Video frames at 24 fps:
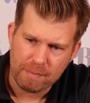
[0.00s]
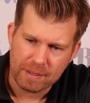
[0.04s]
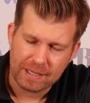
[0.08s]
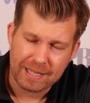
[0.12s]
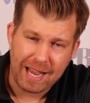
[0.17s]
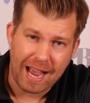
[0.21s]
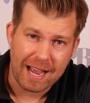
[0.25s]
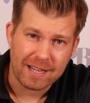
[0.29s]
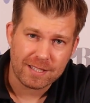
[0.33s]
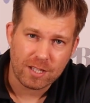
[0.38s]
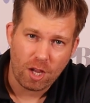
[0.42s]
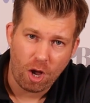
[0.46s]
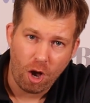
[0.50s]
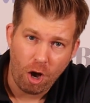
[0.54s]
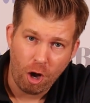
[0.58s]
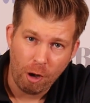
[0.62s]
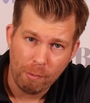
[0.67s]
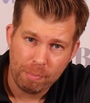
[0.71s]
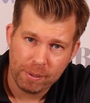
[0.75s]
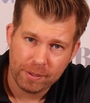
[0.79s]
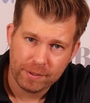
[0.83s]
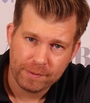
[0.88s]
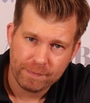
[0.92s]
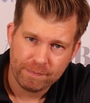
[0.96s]
gas
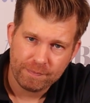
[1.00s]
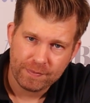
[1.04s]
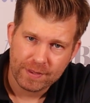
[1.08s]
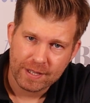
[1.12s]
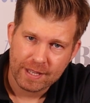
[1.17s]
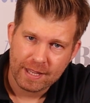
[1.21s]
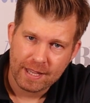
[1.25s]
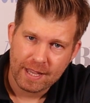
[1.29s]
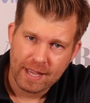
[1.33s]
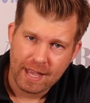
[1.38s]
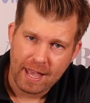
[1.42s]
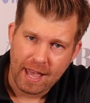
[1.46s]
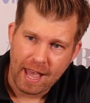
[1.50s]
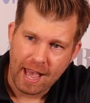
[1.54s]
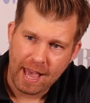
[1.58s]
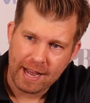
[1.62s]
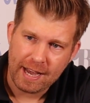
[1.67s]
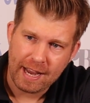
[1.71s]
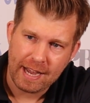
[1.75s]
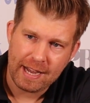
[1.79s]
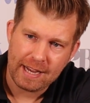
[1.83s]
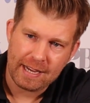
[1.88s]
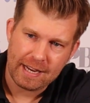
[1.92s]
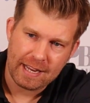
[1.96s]
hob.
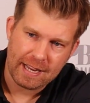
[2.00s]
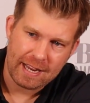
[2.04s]
And then,